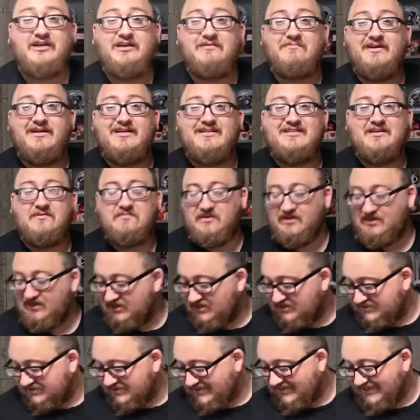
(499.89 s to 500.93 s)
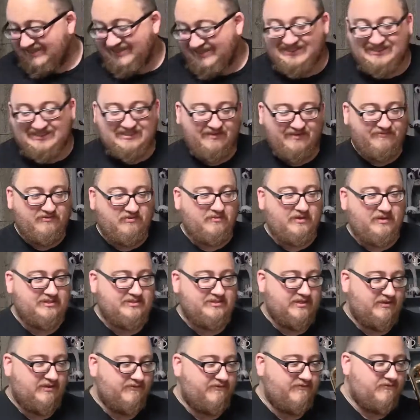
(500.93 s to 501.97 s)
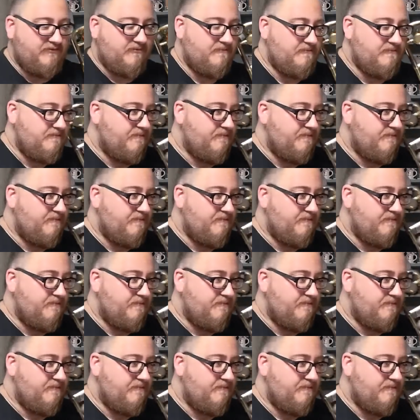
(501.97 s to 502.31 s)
to pick something nice and easy for myself.